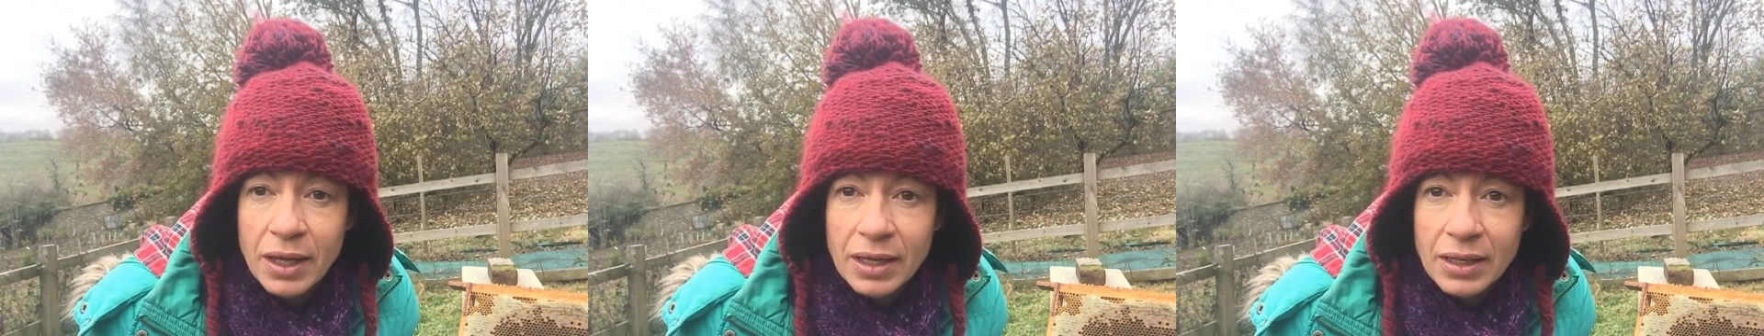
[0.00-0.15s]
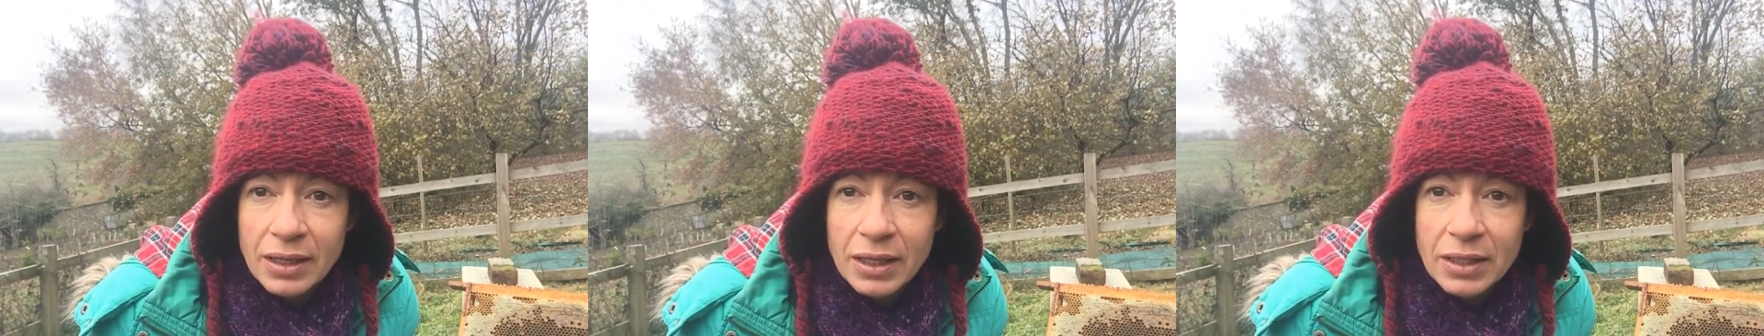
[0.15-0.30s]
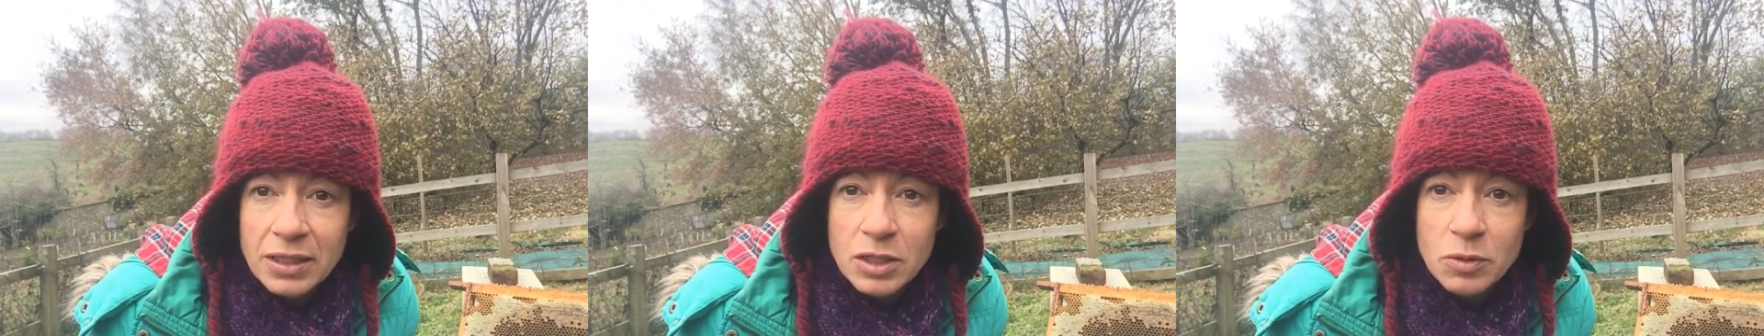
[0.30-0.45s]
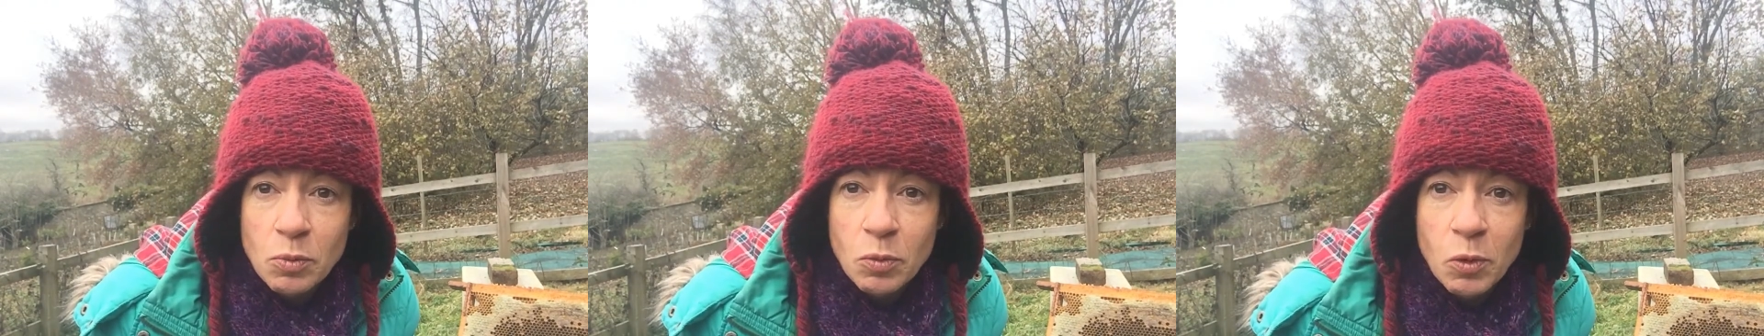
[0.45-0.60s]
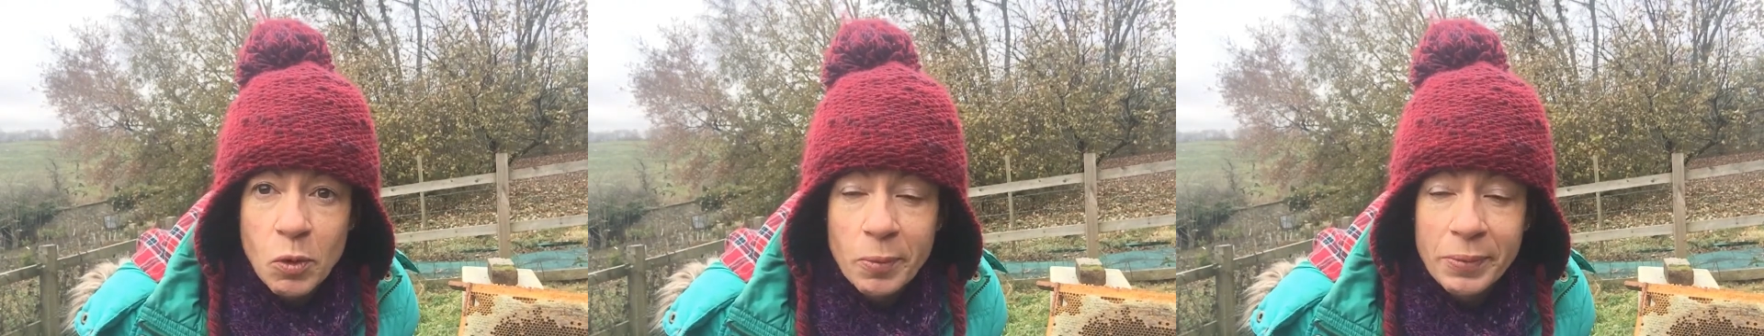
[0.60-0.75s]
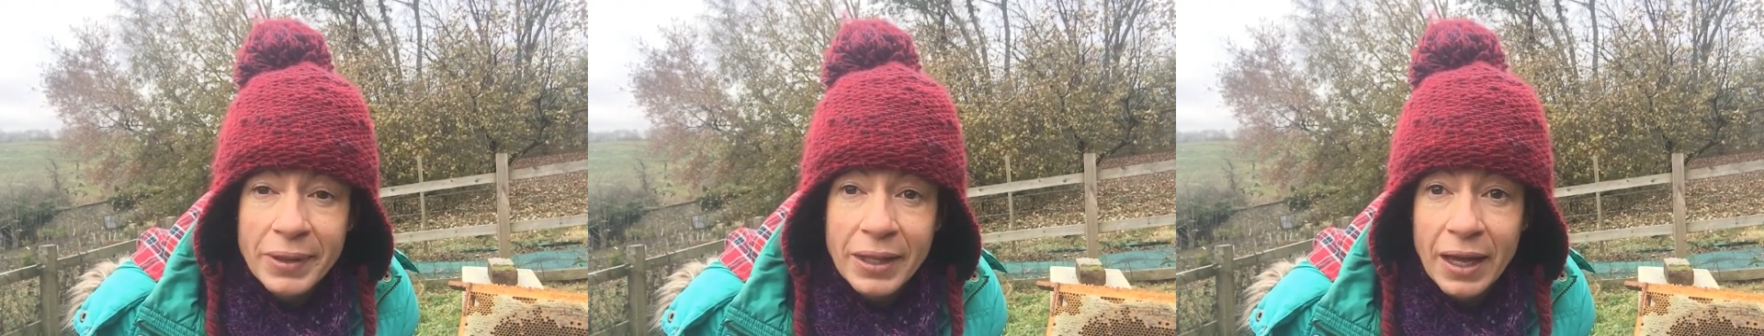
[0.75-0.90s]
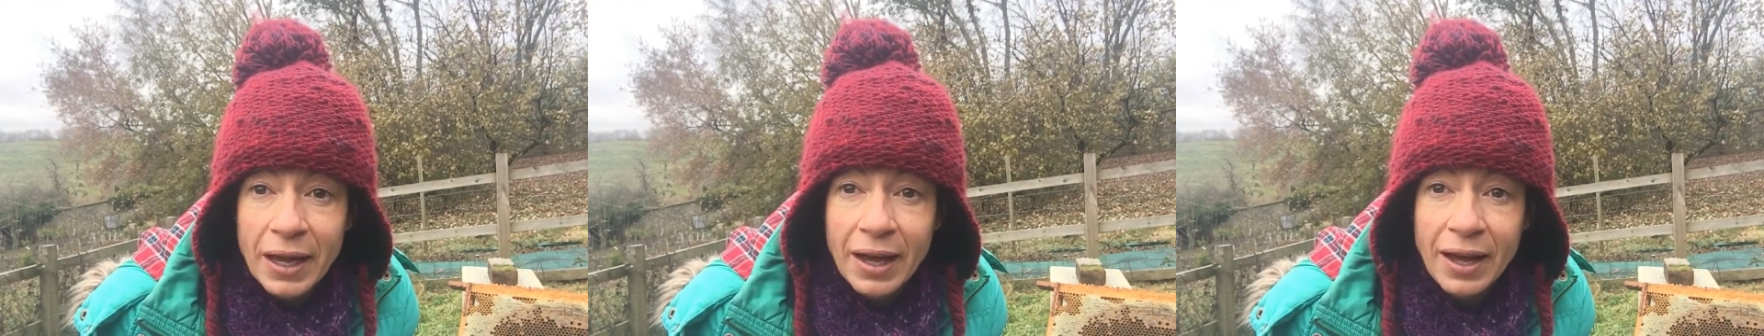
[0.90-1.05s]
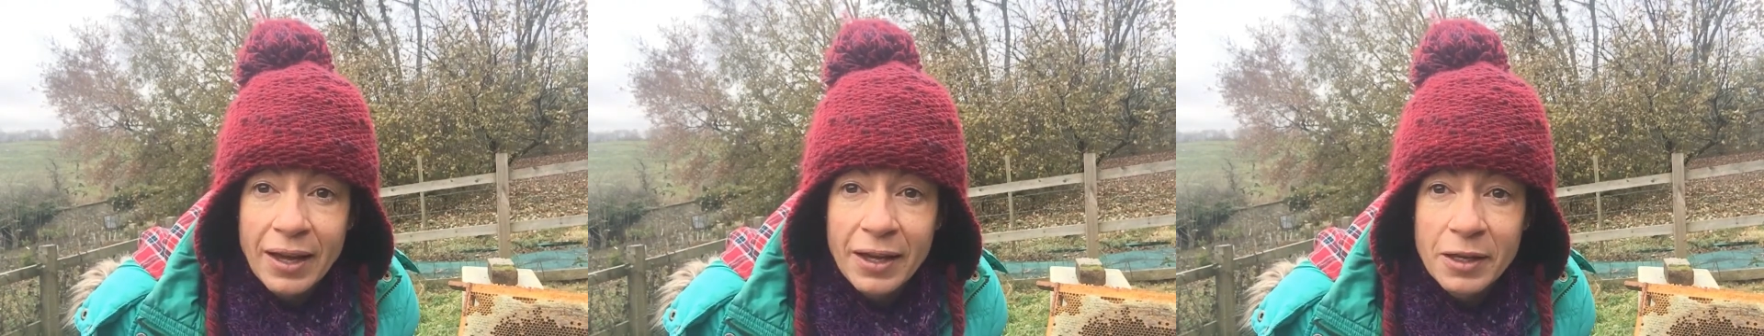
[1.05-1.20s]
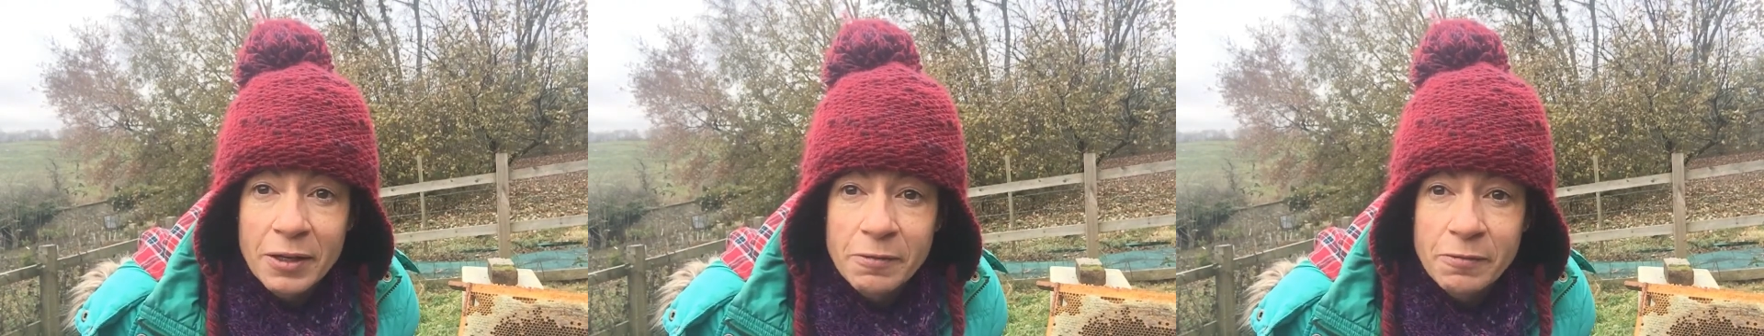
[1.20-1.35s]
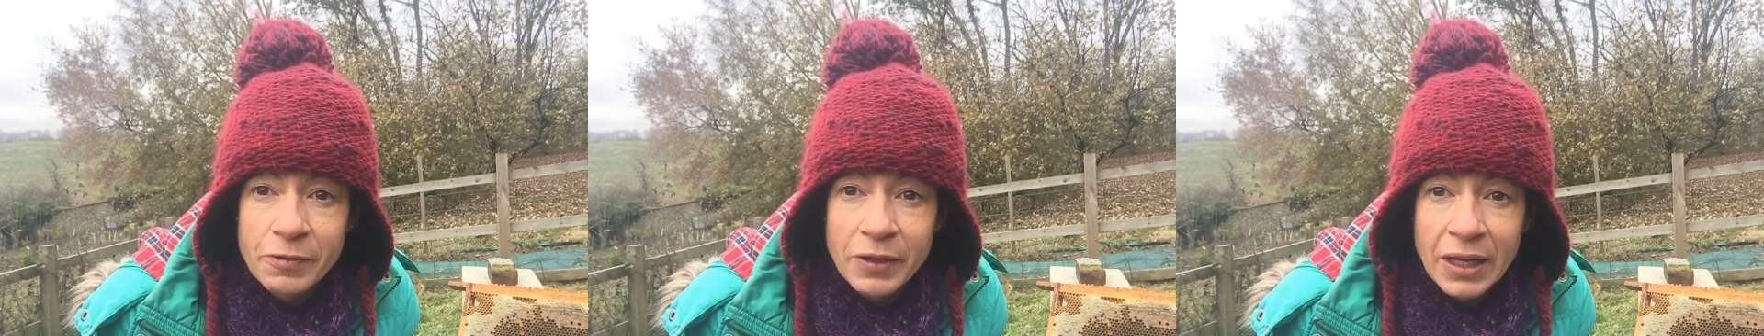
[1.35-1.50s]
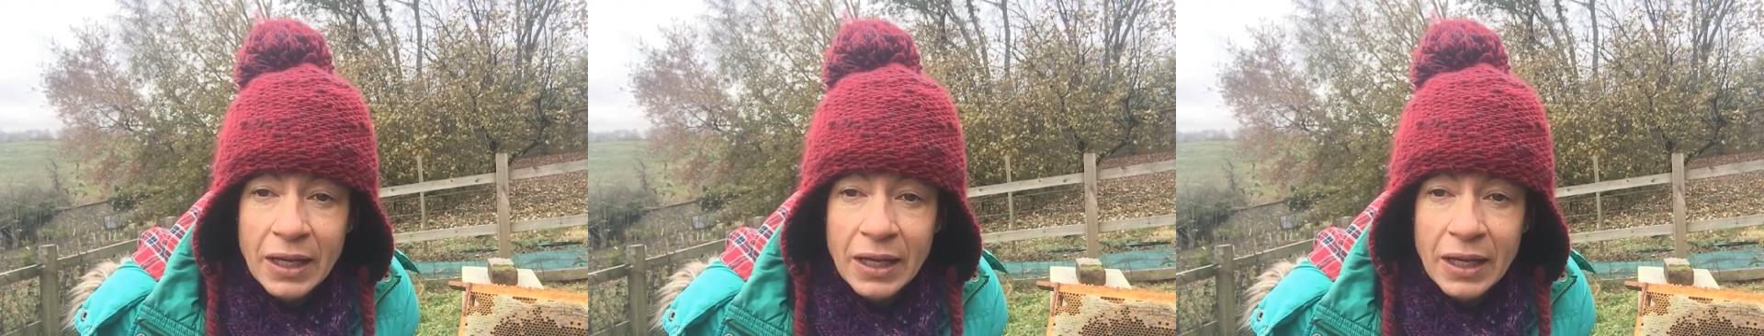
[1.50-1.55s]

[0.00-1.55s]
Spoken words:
it nice and warm in the hive,